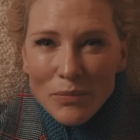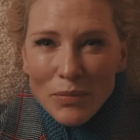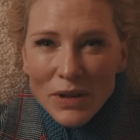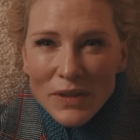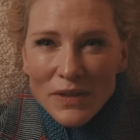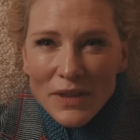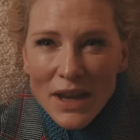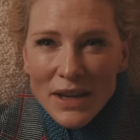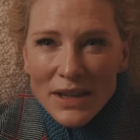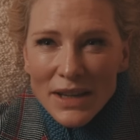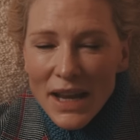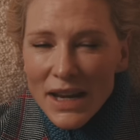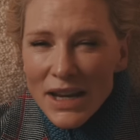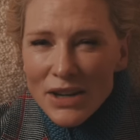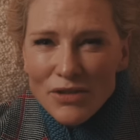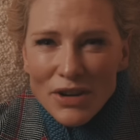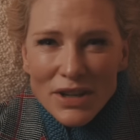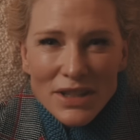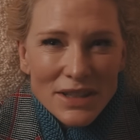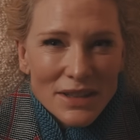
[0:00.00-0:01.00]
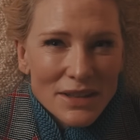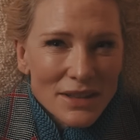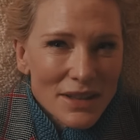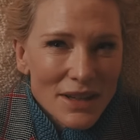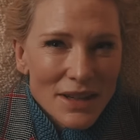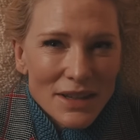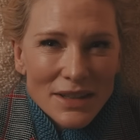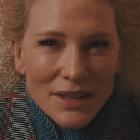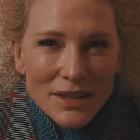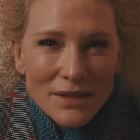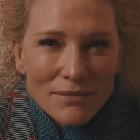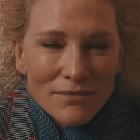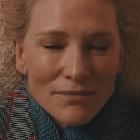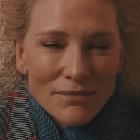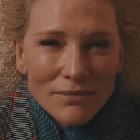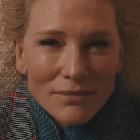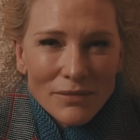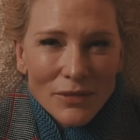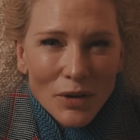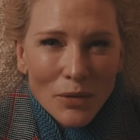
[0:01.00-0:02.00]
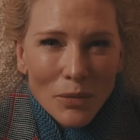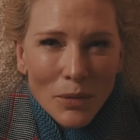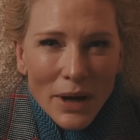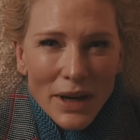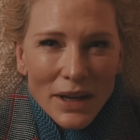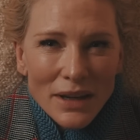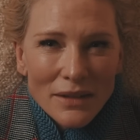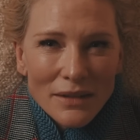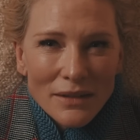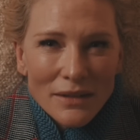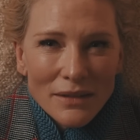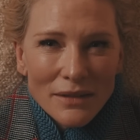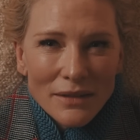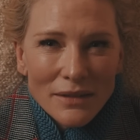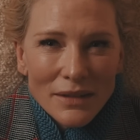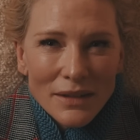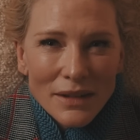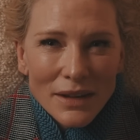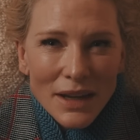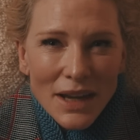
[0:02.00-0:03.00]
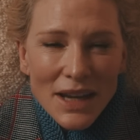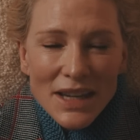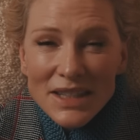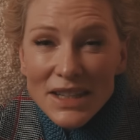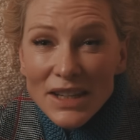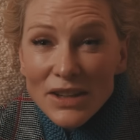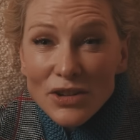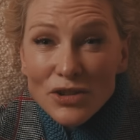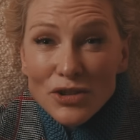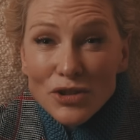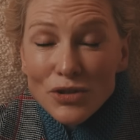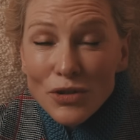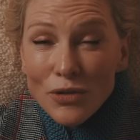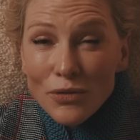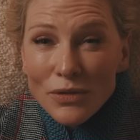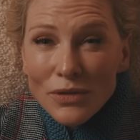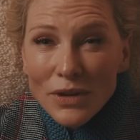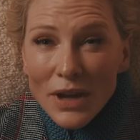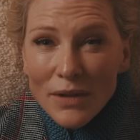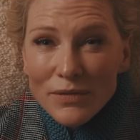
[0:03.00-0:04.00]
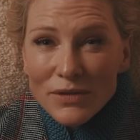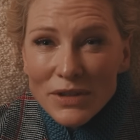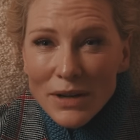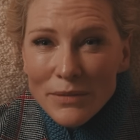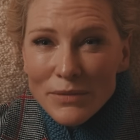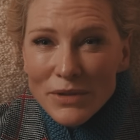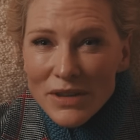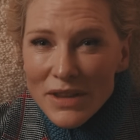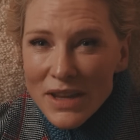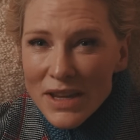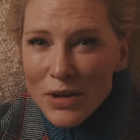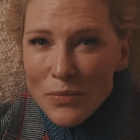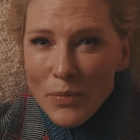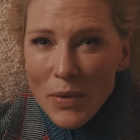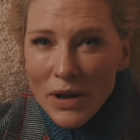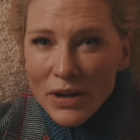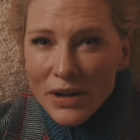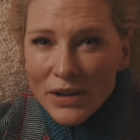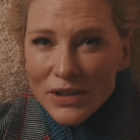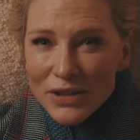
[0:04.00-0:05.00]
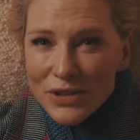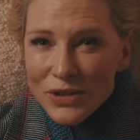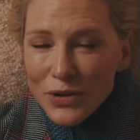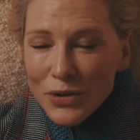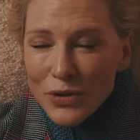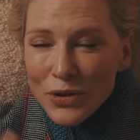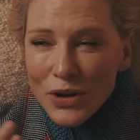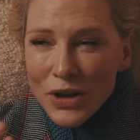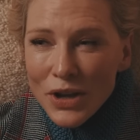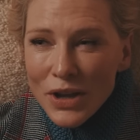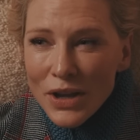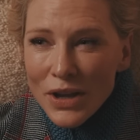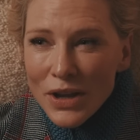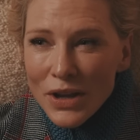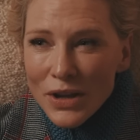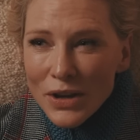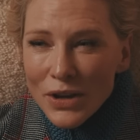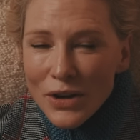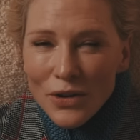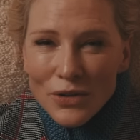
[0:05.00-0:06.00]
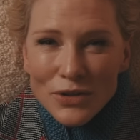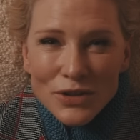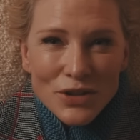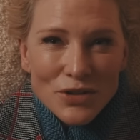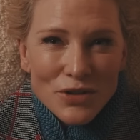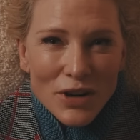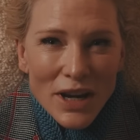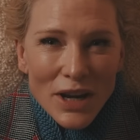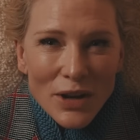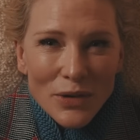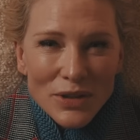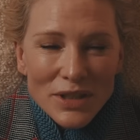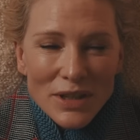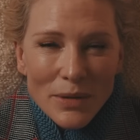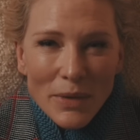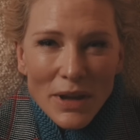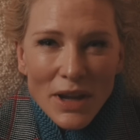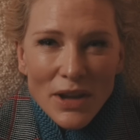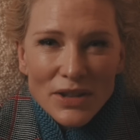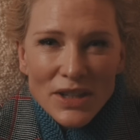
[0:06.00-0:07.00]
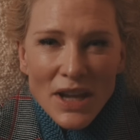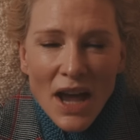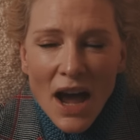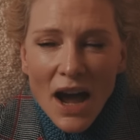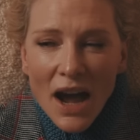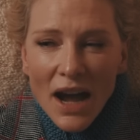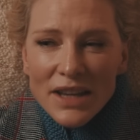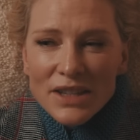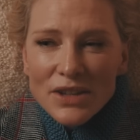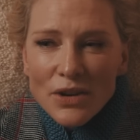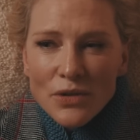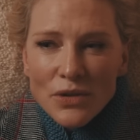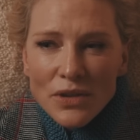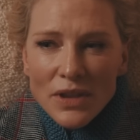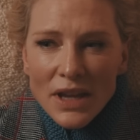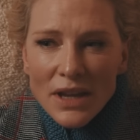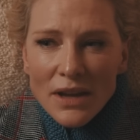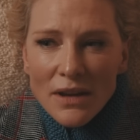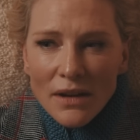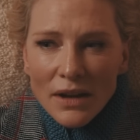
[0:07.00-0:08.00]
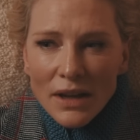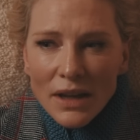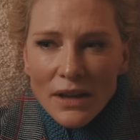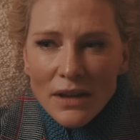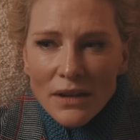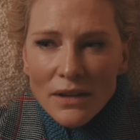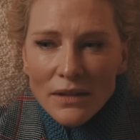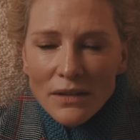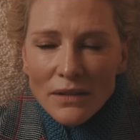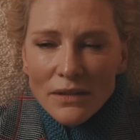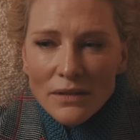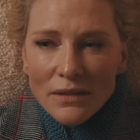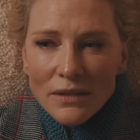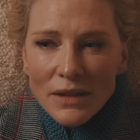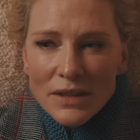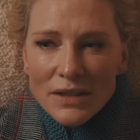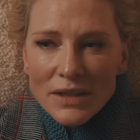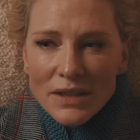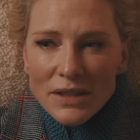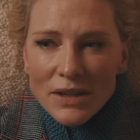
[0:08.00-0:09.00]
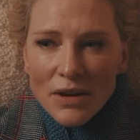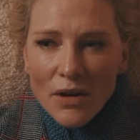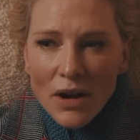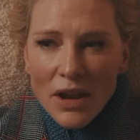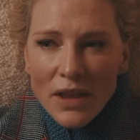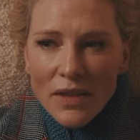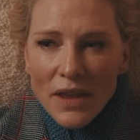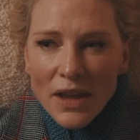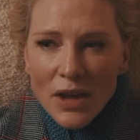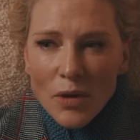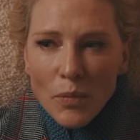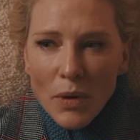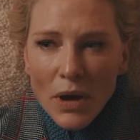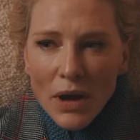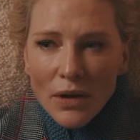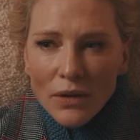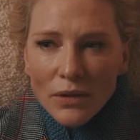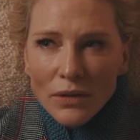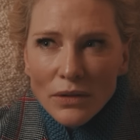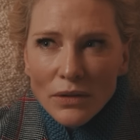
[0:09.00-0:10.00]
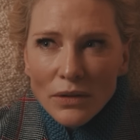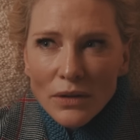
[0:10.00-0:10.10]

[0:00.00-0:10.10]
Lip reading: but then getting dressed is quite easy because you don't have time to think about it because you're concentrating on something else. I don't think I necessarily think about